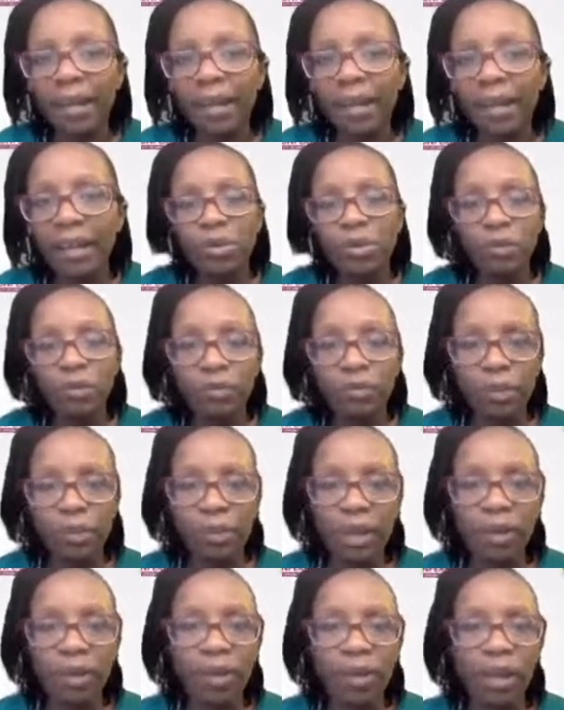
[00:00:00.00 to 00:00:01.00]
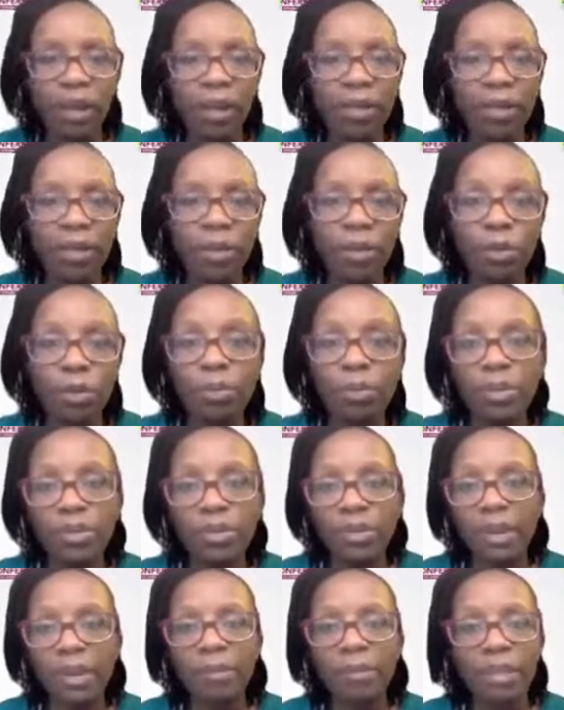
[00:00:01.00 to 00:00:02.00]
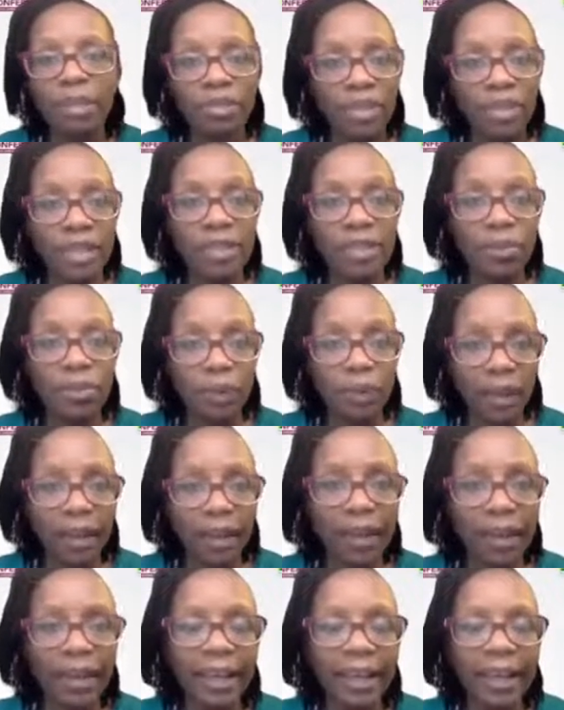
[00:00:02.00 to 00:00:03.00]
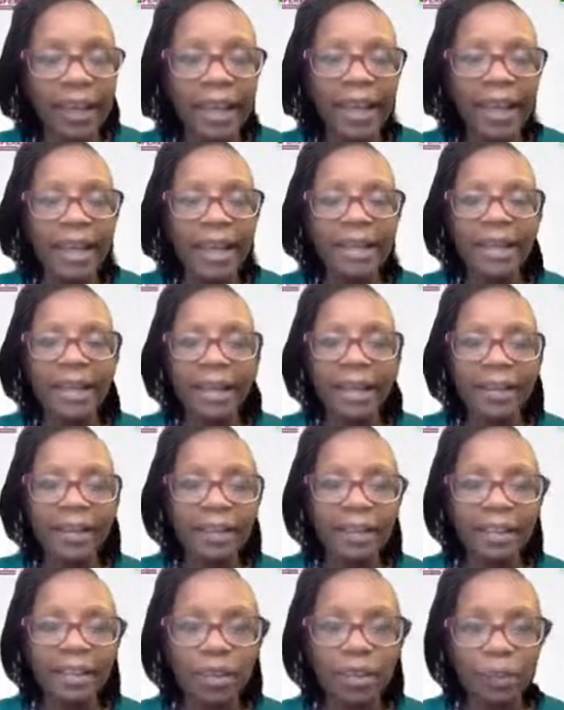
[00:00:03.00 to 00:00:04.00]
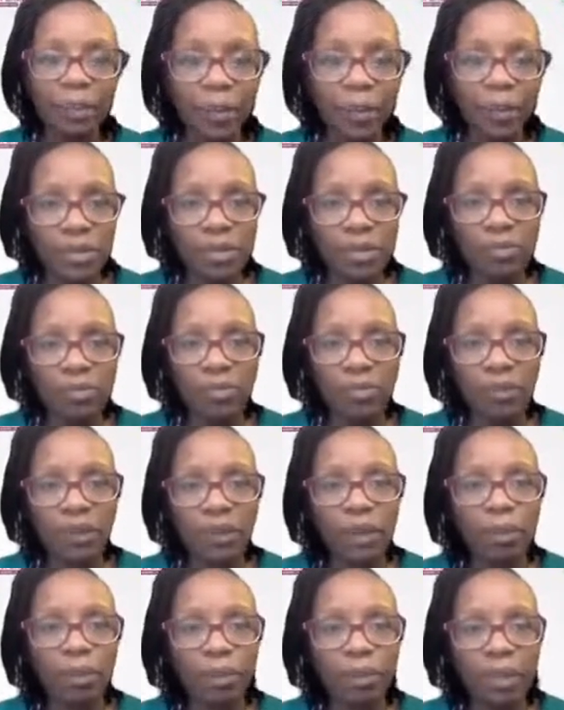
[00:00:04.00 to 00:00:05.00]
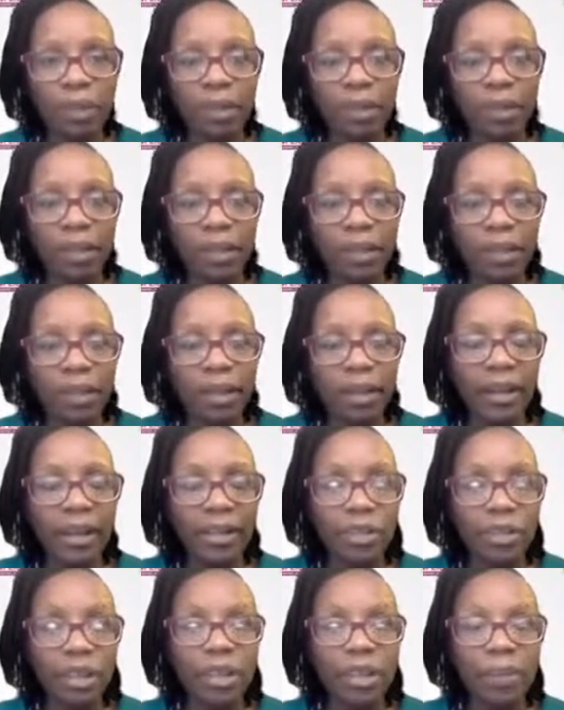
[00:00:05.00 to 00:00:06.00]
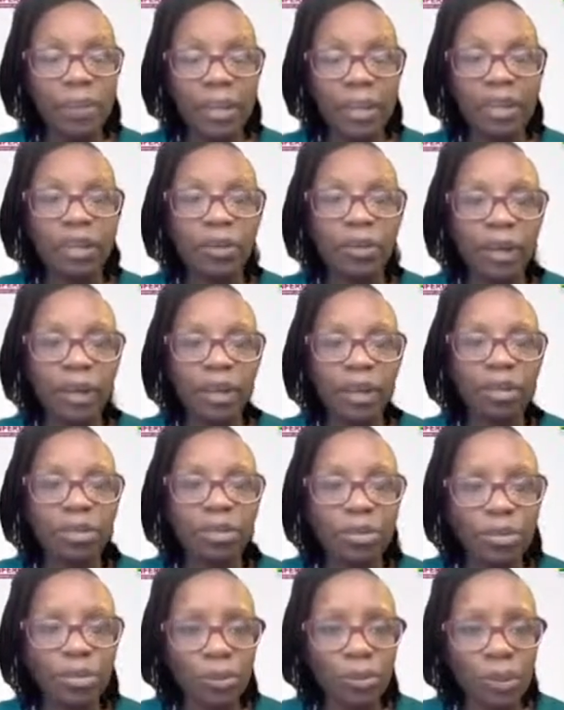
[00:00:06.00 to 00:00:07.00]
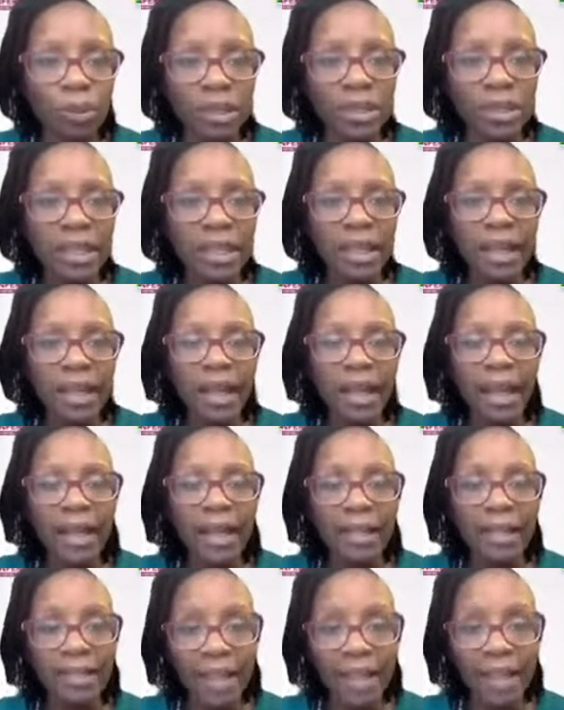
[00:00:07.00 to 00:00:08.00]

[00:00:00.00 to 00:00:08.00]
individual feedback on how their own prescribing trends were. And currently in the process of developing uh, electronic medical record tools and a